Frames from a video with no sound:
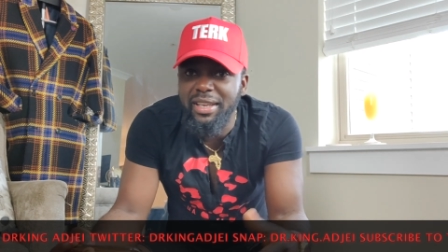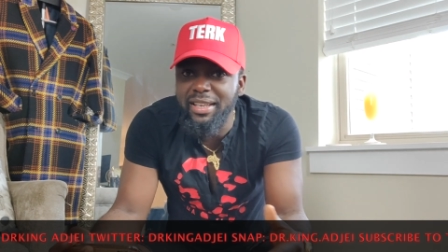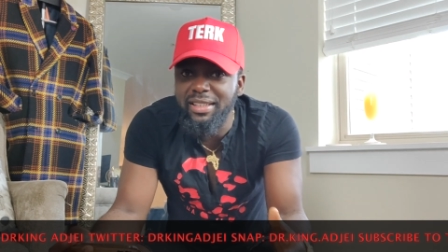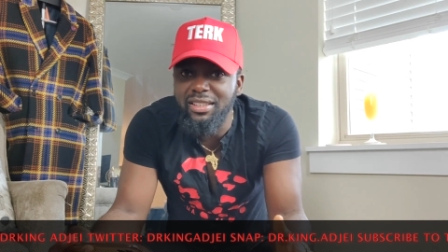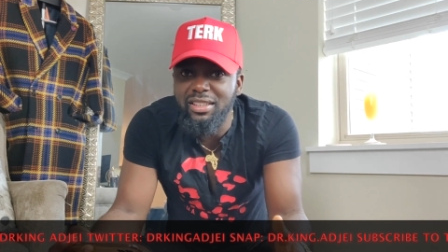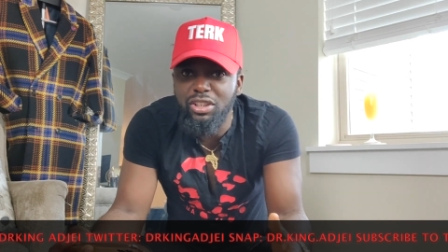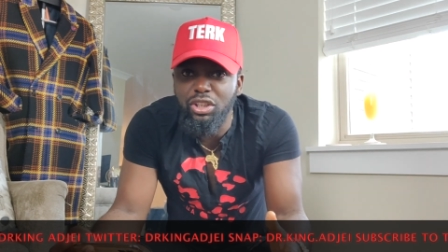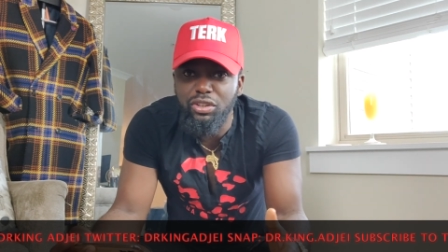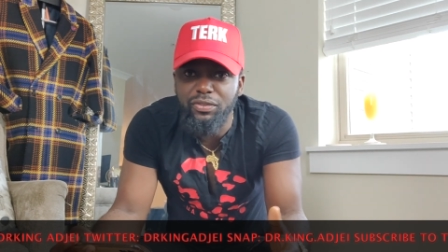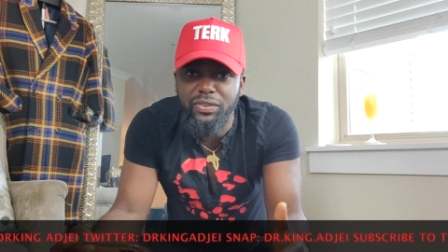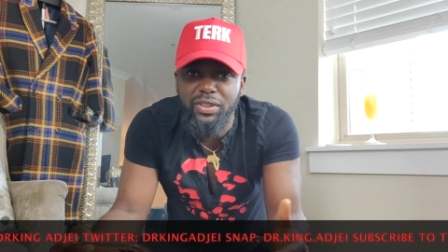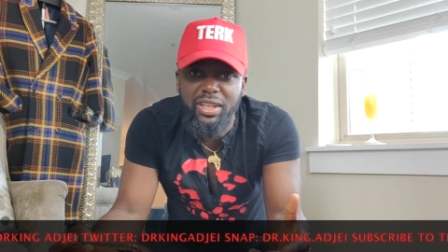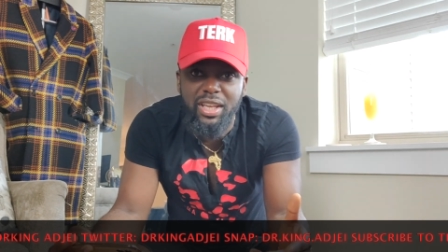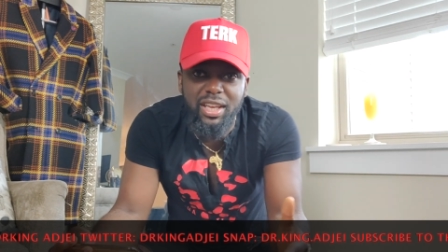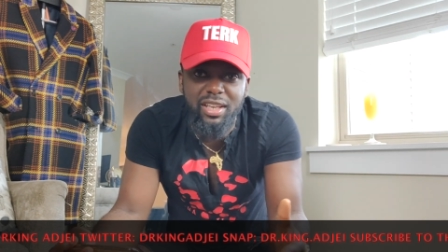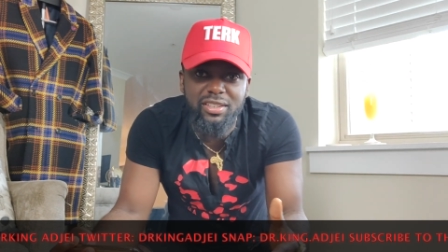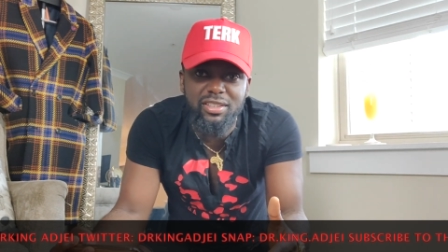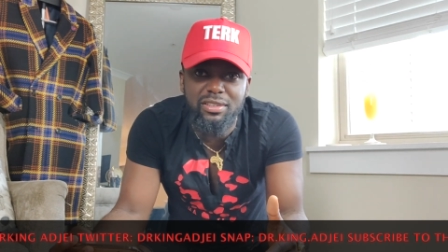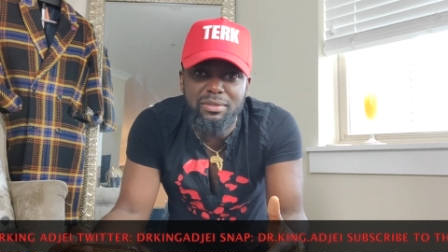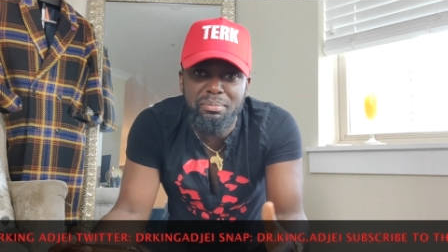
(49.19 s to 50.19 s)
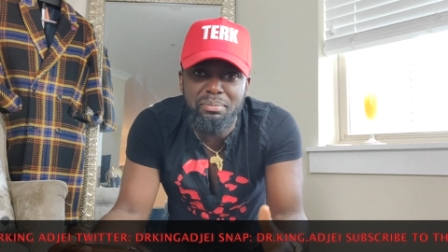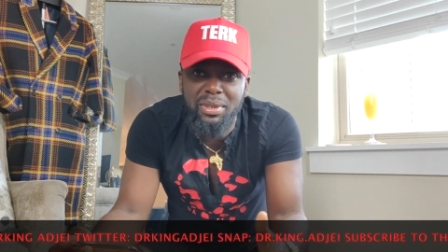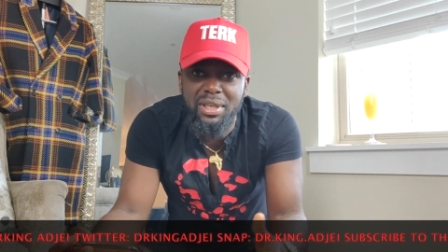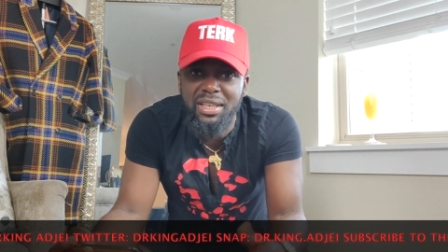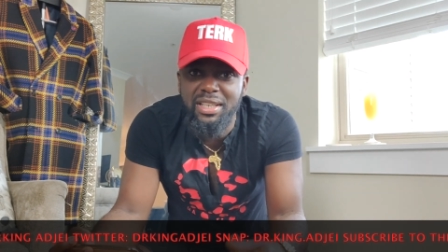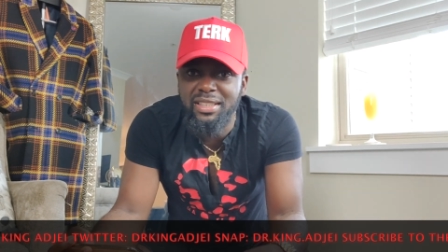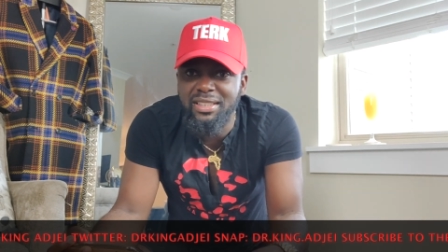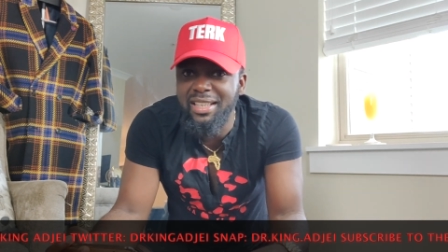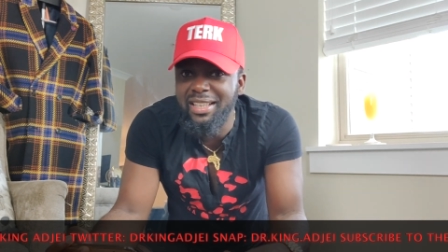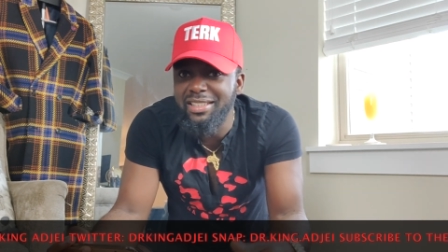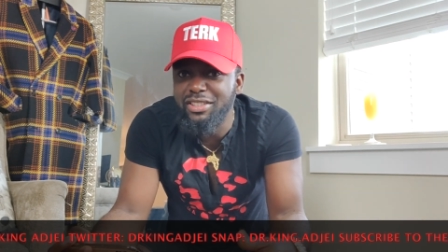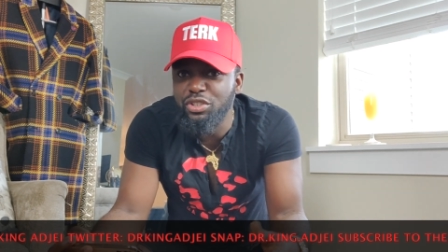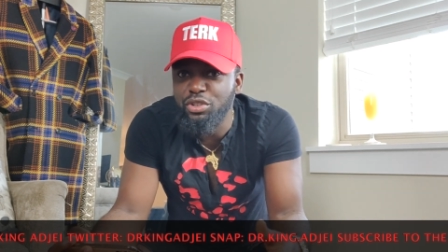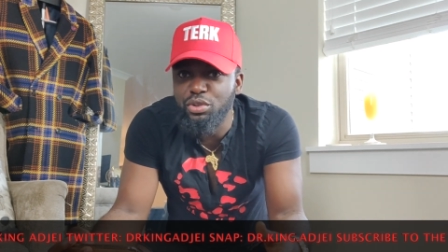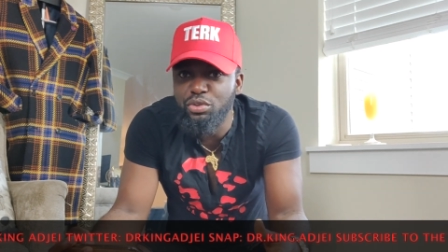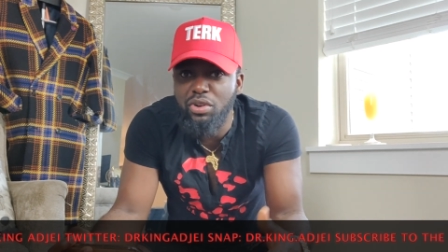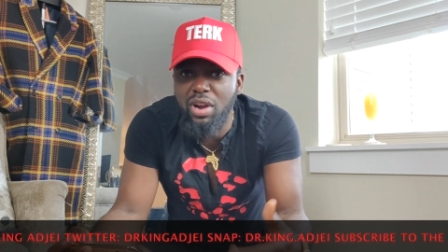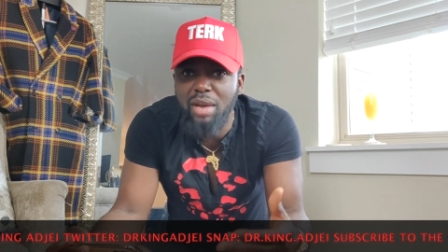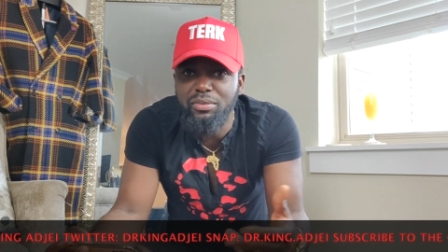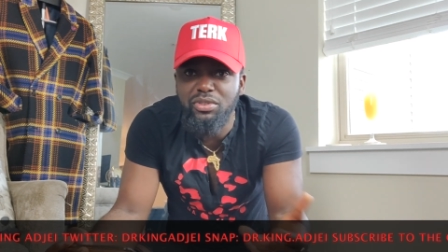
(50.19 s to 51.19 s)
hit the notification button, and
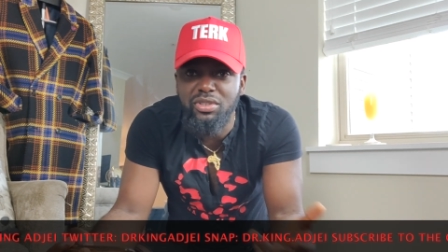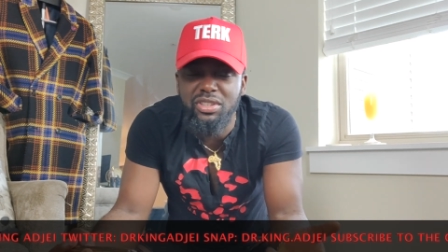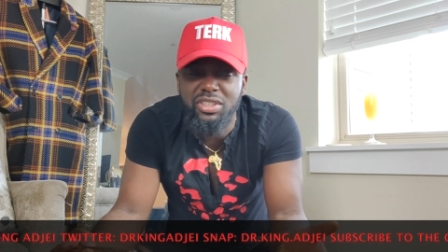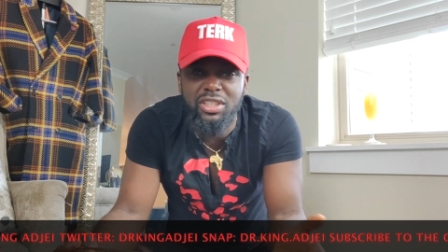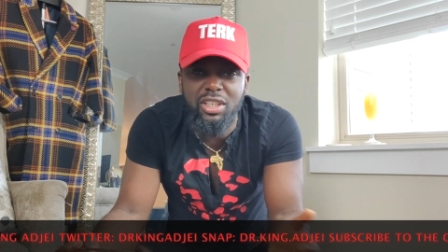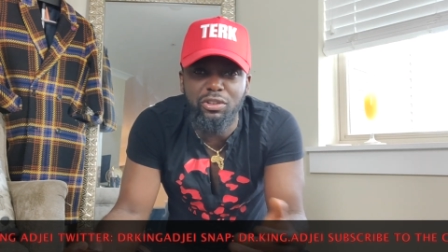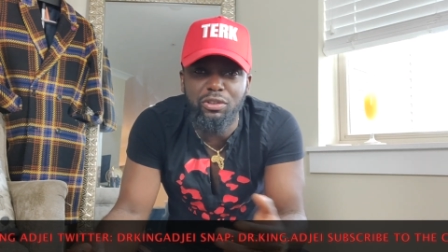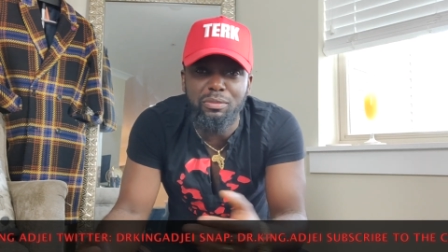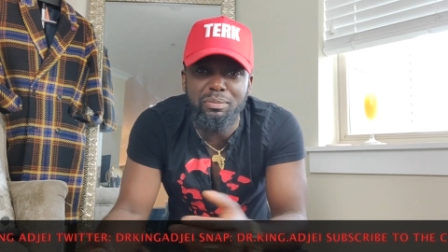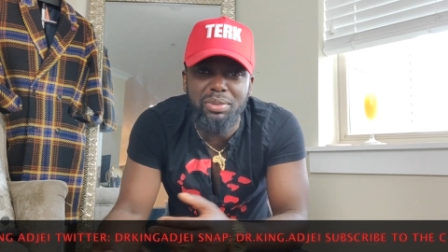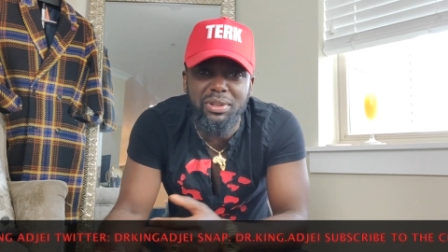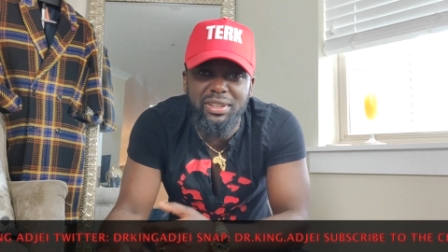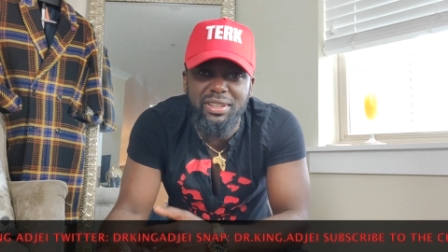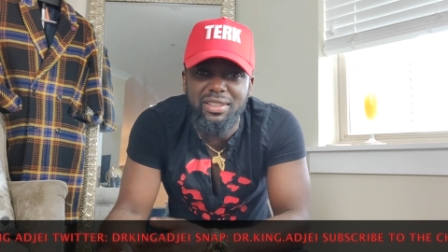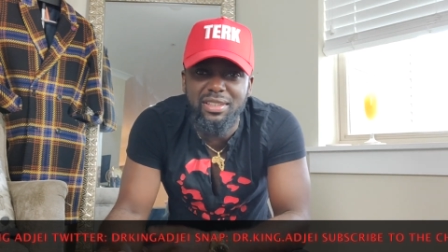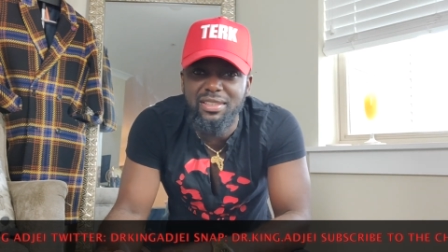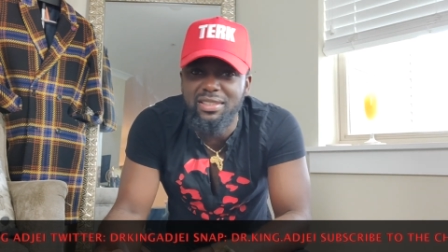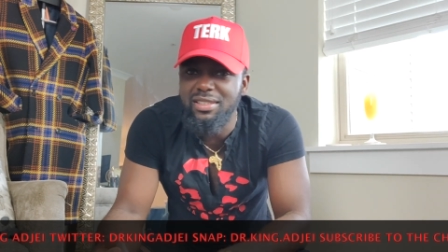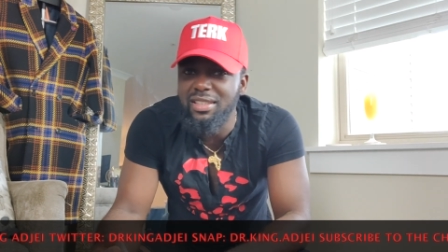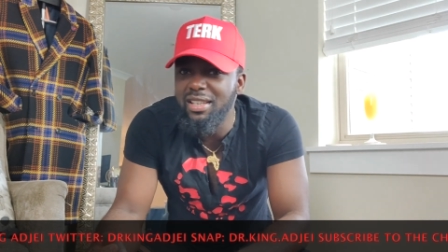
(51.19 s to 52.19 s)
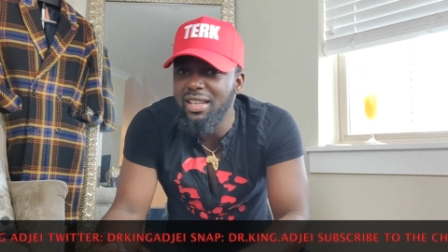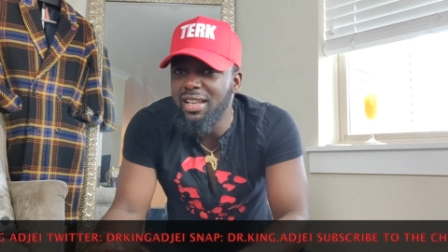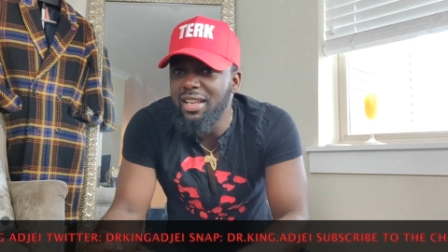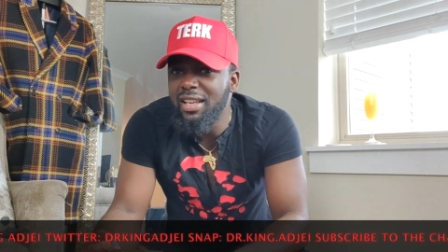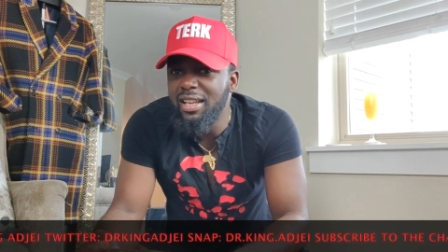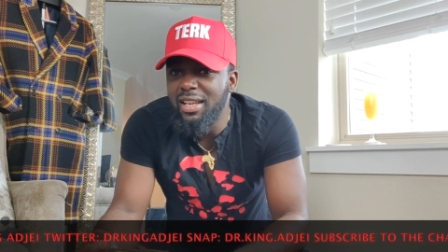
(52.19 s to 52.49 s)
subscribe to the channel, please.